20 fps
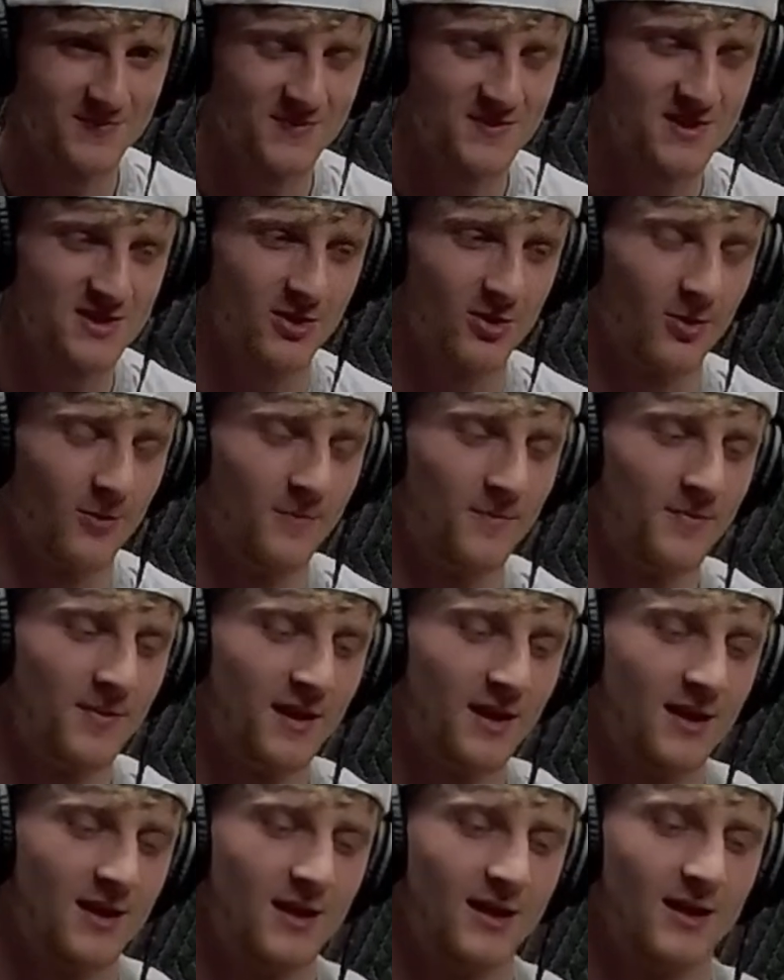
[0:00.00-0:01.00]
So
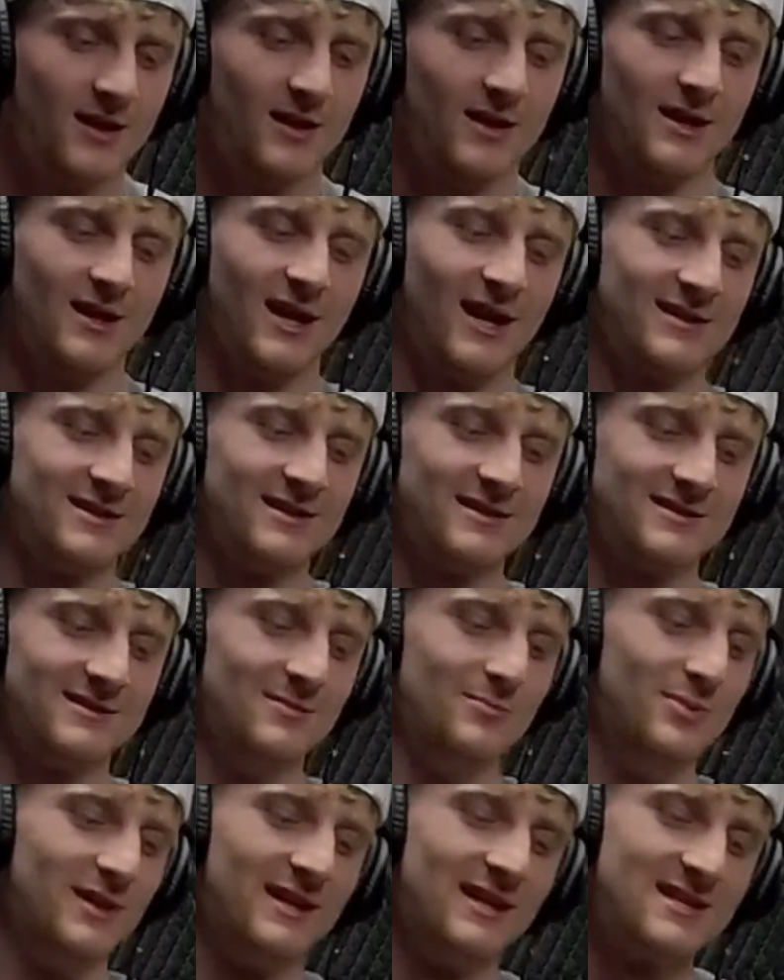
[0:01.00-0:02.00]
I think
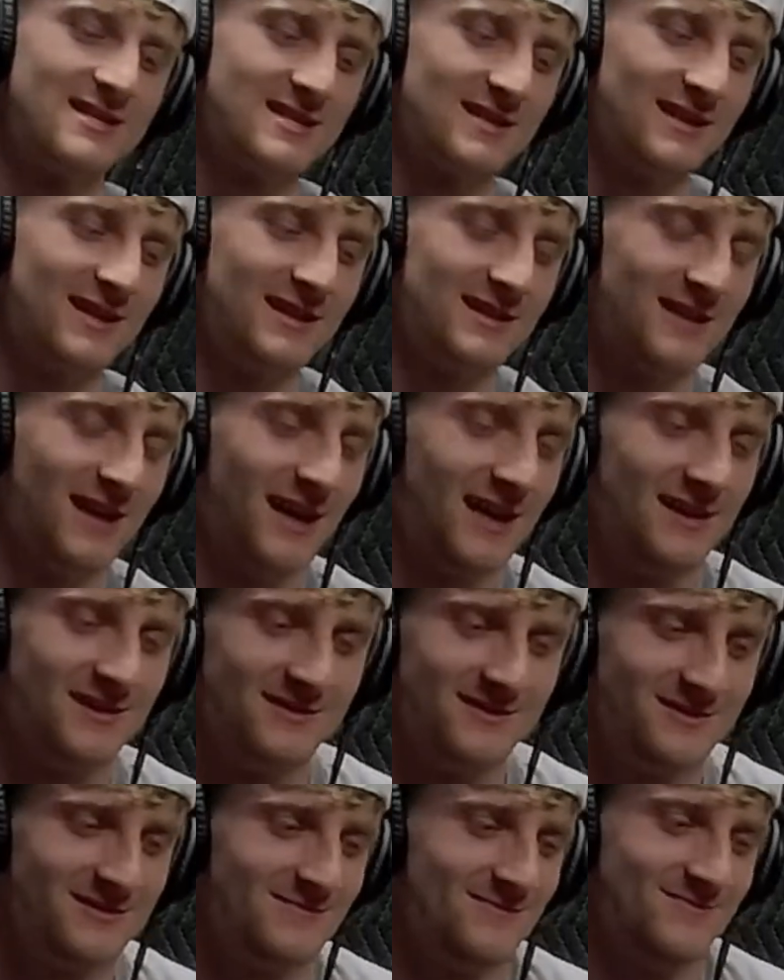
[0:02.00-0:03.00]
the biggest thing
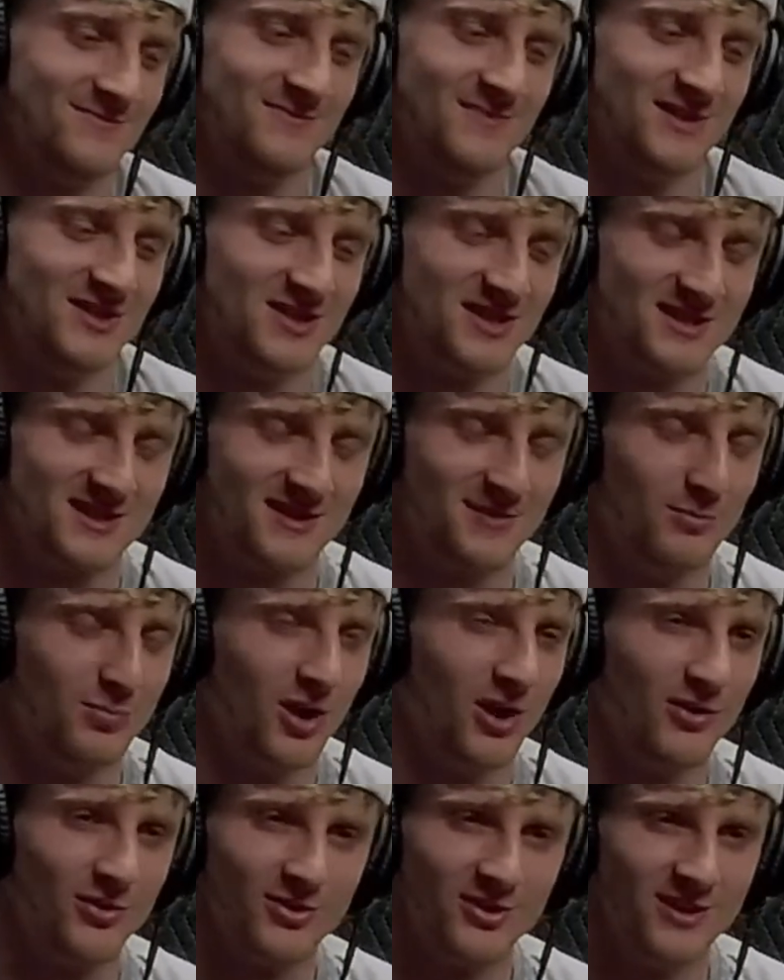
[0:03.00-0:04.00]
that is just the
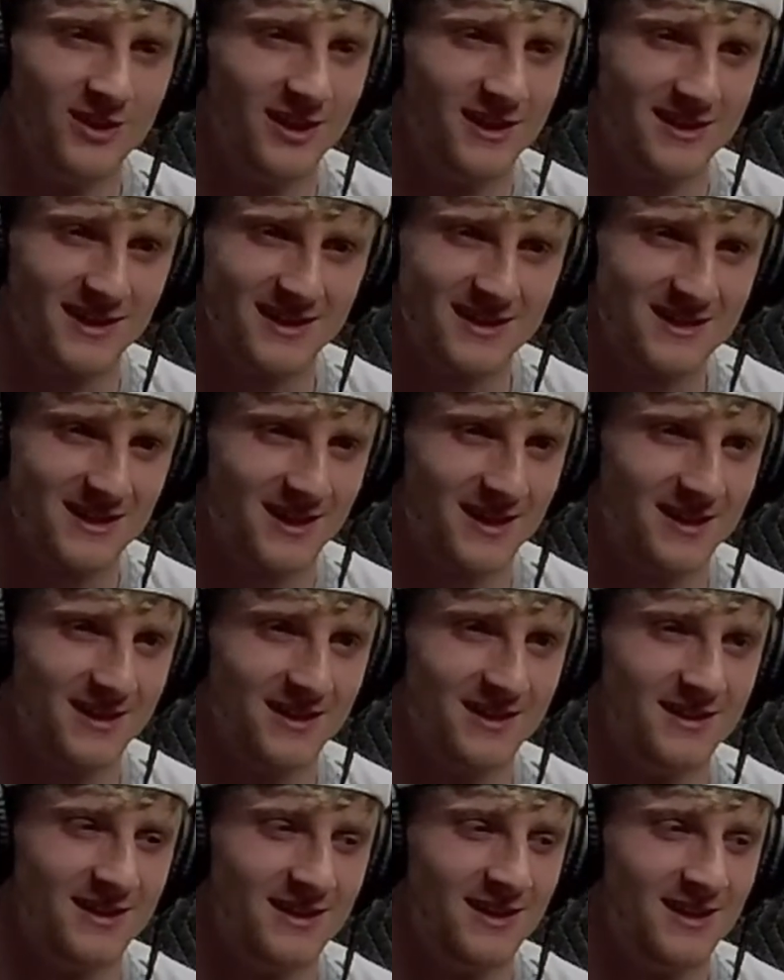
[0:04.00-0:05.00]
brotherhood, like I said,
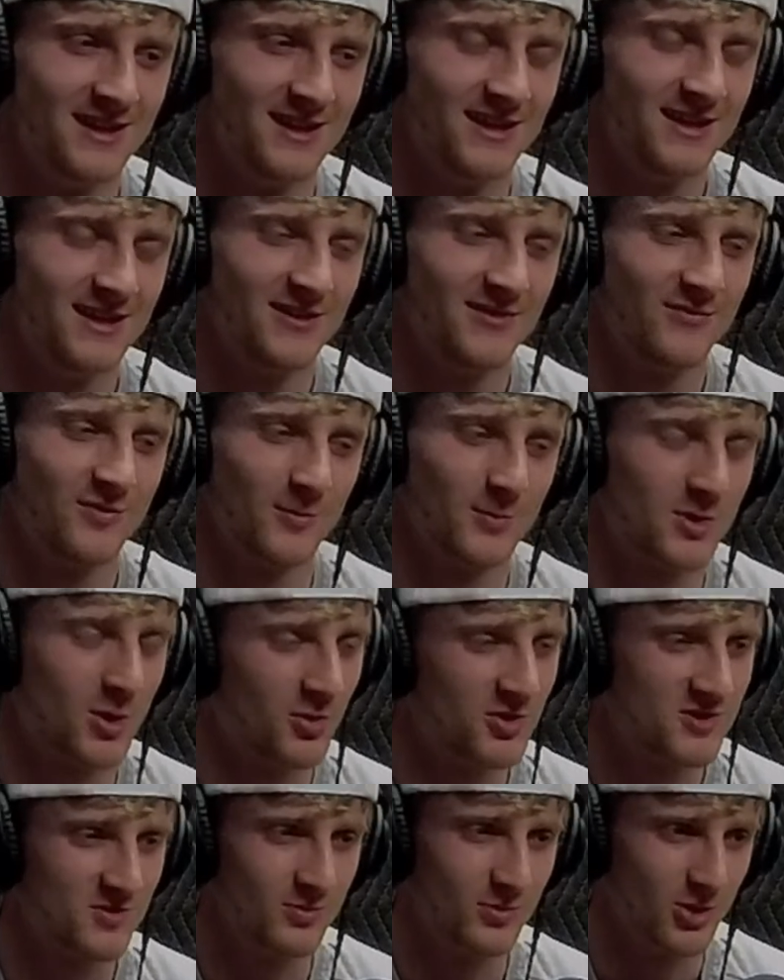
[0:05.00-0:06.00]
and from
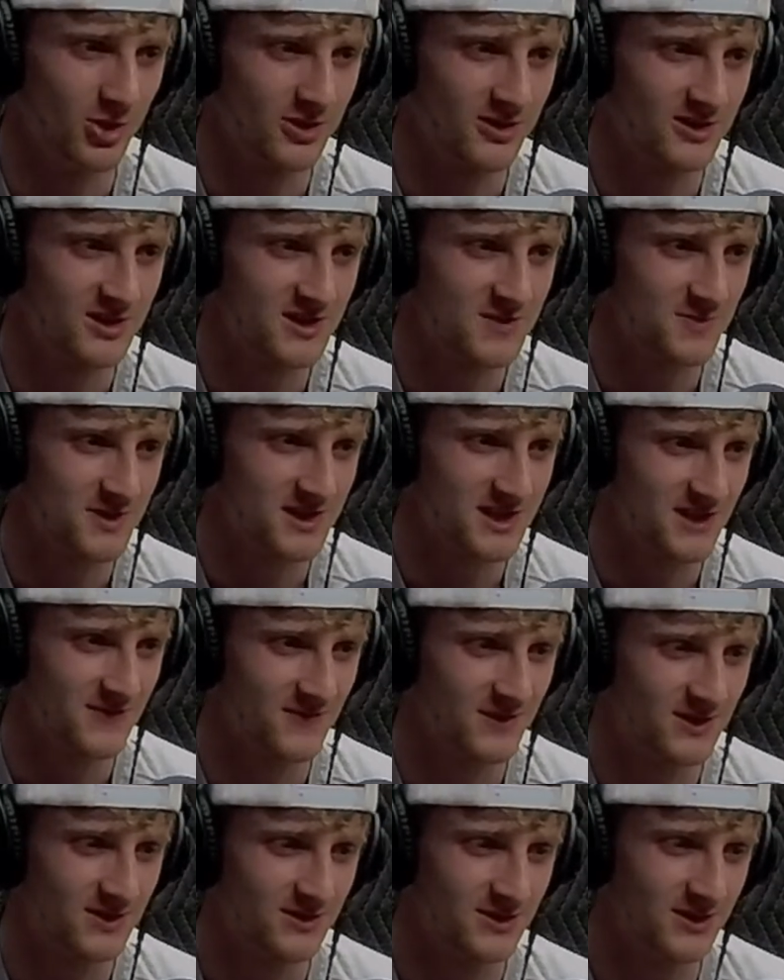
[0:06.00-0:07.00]
Coach Merkin
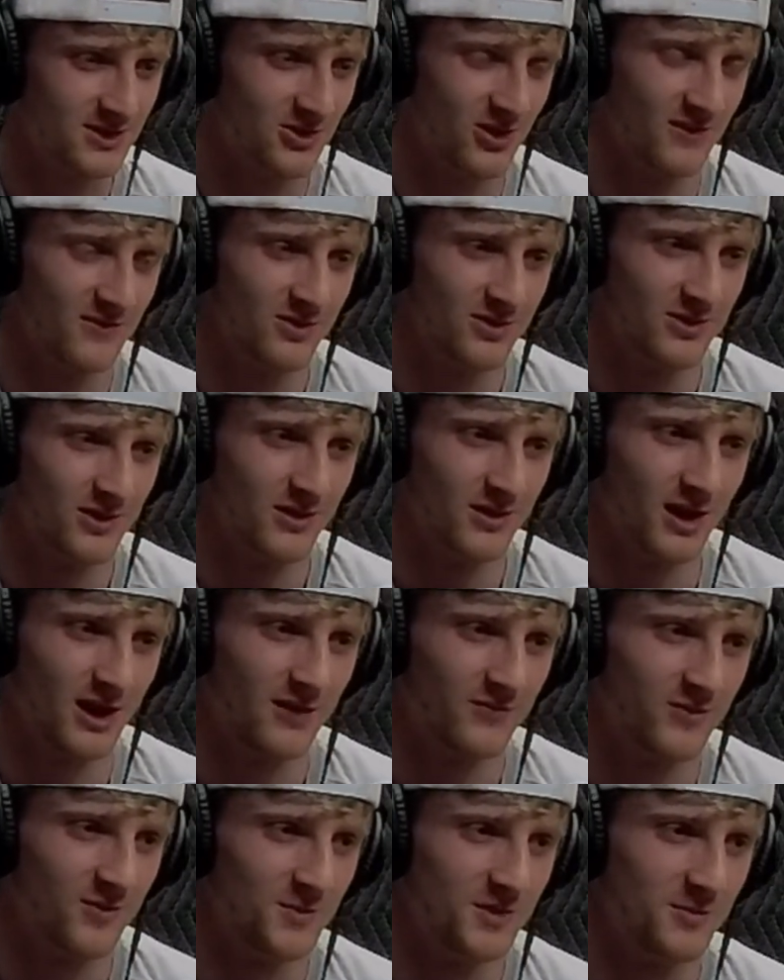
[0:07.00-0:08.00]
specifically, you know, I've learned a
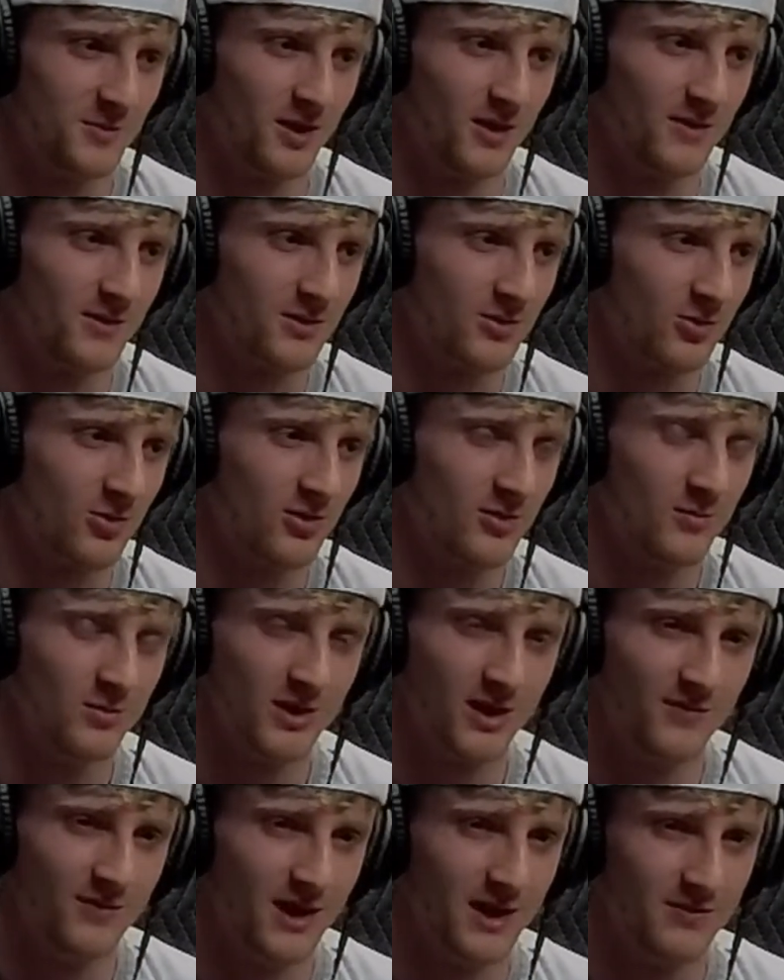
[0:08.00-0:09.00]
lot from him on the court,
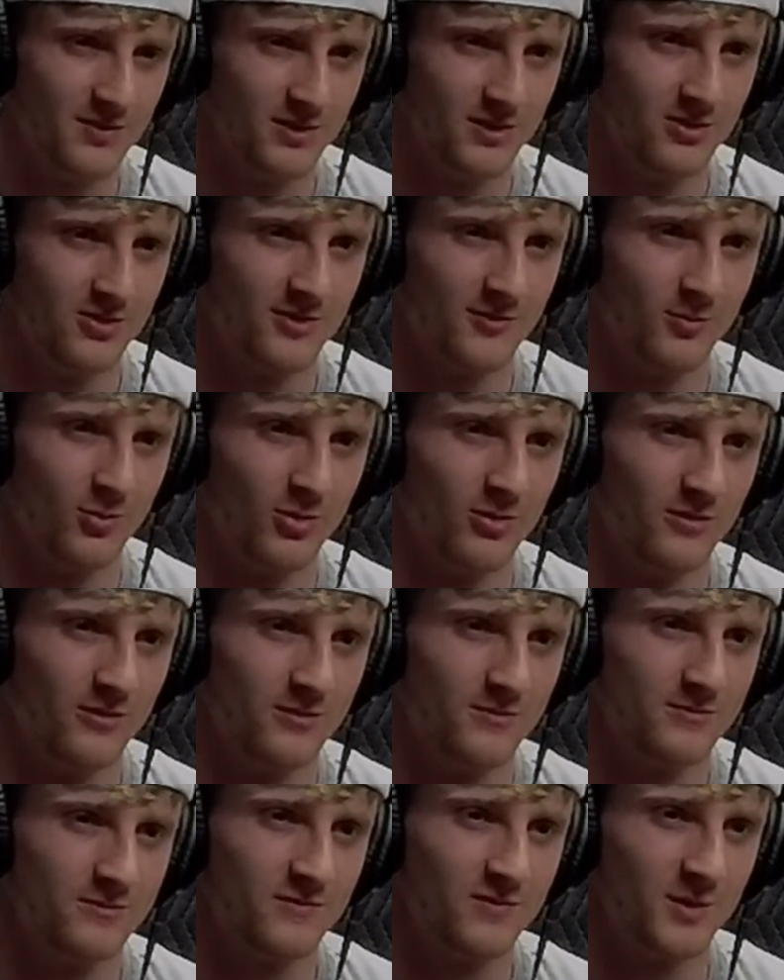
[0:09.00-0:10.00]
but I've definitely learned
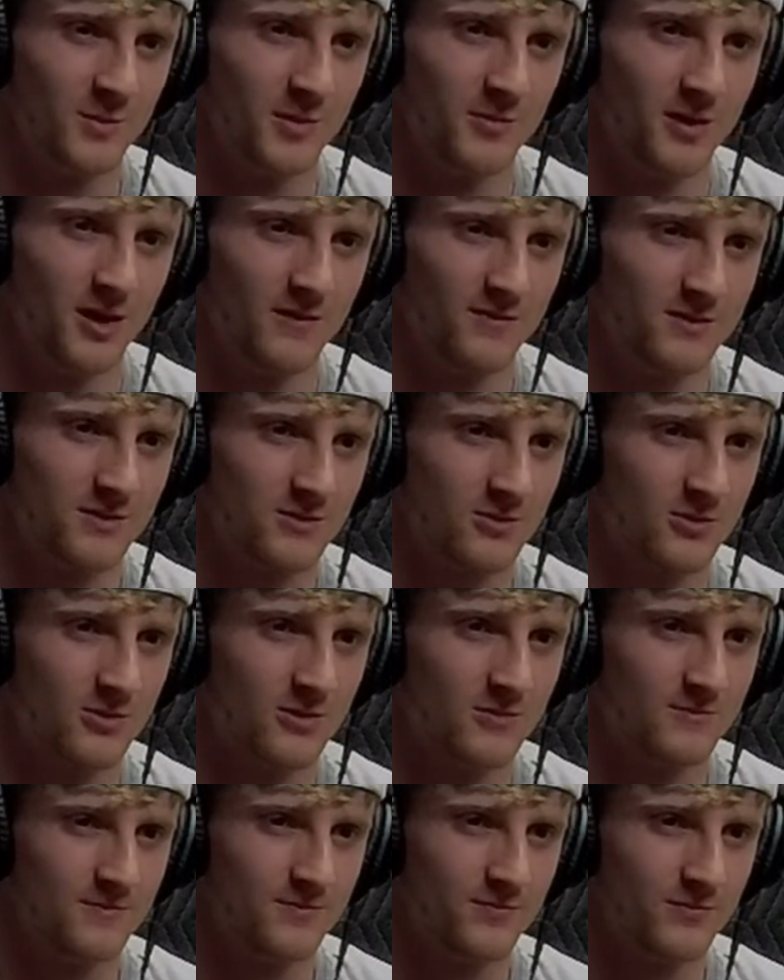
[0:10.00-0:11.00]
more from him off the court.